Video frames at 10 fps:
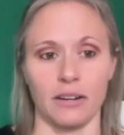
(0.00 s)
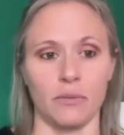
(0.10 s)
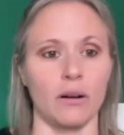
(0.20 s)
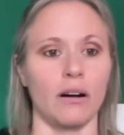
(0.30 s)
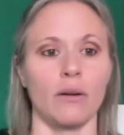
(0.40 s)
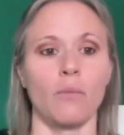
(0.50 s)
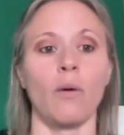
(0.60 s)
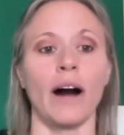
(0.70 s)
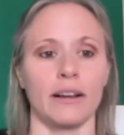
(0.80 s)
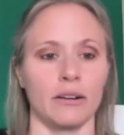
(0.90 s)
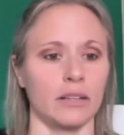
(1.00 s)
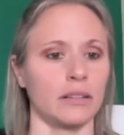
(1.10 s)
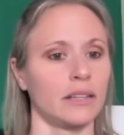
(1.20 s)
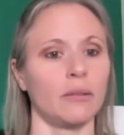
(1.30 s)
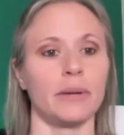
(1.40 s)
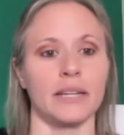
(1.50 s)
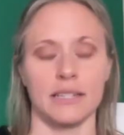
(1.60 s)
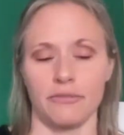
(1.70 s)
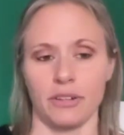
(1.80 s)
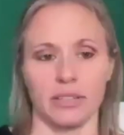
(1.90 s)
We're all wired a little bit
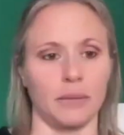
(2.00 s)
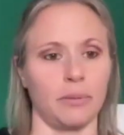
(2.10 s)
differently.